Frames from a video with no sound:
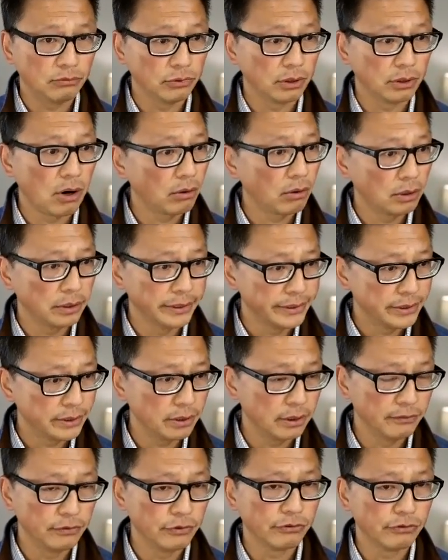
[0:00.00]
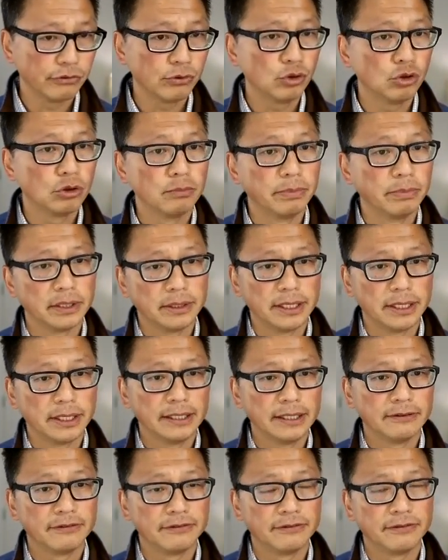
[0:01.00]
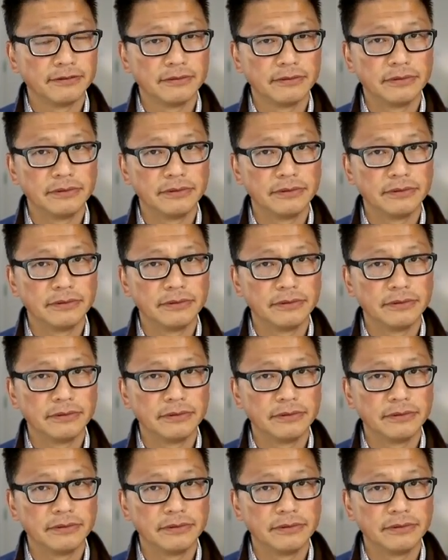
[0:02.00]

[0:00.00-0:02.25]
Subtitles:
regardless of the rule. But if,